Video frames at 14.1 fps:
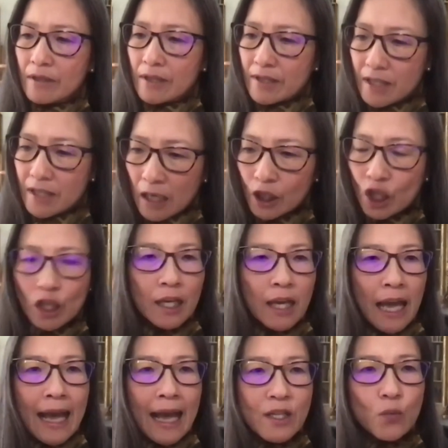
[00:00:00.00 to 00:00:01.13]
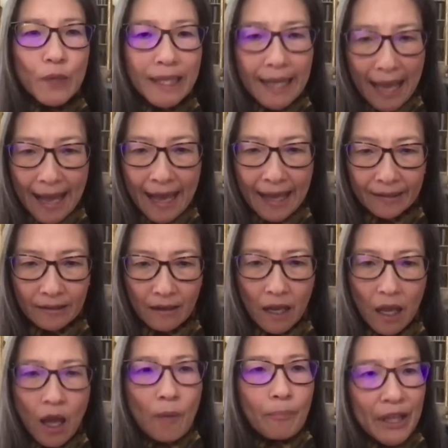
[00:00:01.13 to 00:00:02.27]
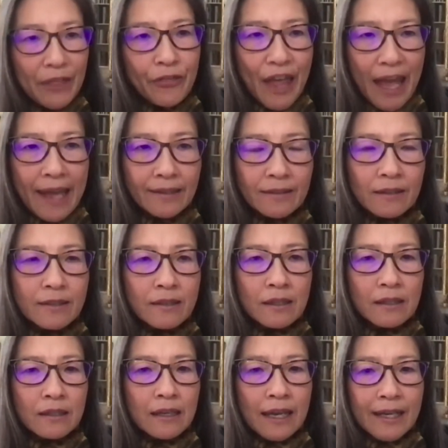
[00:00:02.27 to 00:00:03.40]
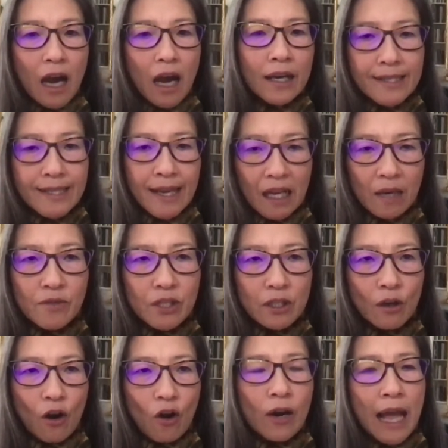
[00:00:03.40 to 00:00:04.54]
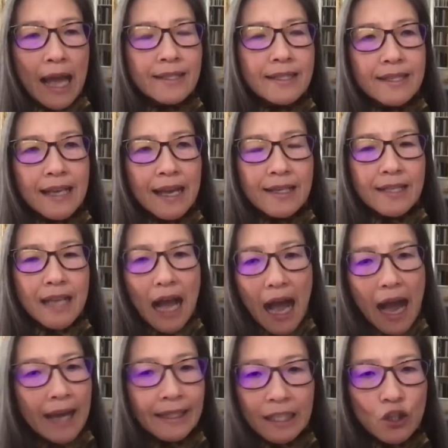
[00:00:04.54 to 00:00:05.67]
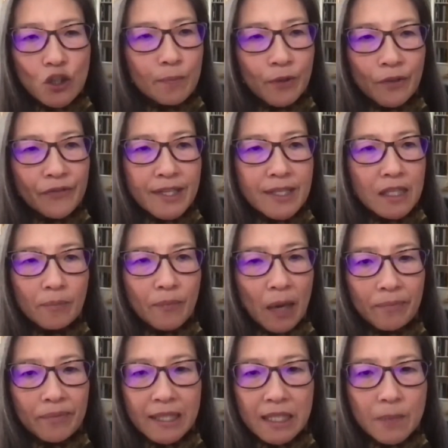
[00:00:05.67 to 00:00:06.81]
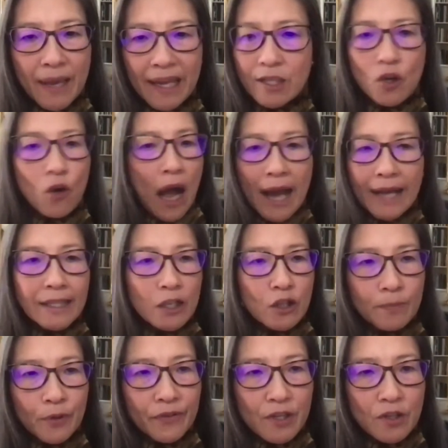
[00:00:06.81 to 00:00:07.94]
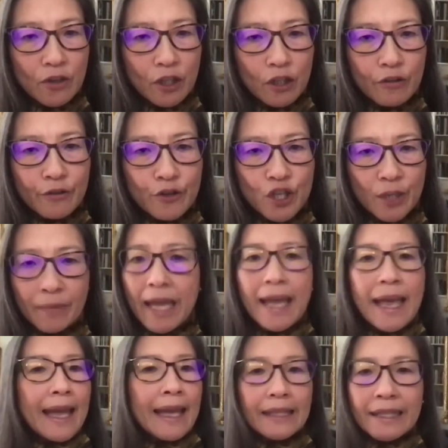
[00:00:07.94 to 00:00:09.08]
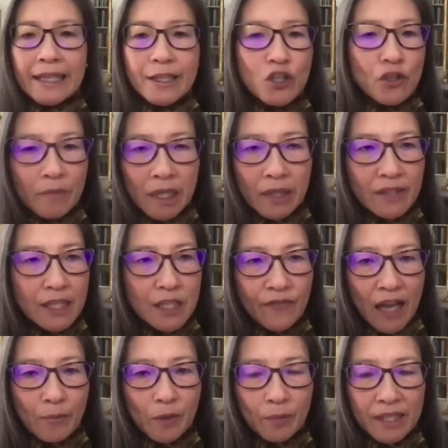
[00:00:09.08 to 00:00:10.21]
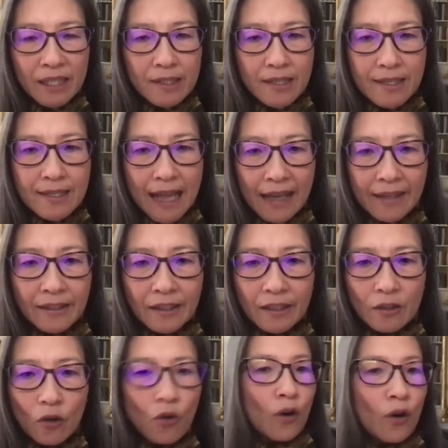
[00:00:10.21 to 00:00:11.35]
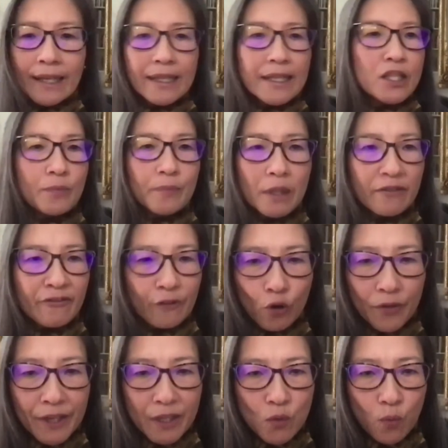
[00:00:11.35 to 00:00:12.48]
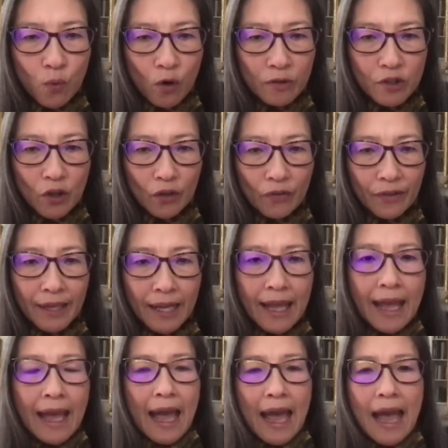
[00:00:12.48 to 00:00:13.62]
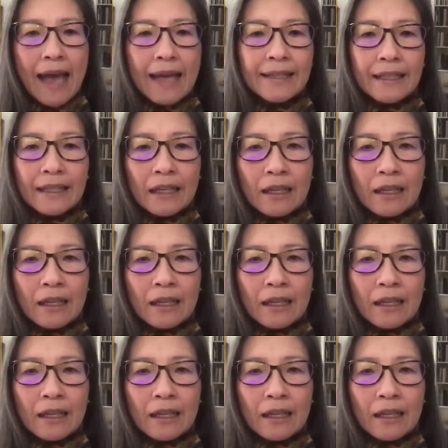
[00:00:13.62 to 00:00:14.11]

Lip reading: circular as we can. But then an architect comes along and says, I need to put this in a public space, or I need to put this on a cruise ship. It needs to meet this flammability standard, or it needs to be a floor that's walked on. And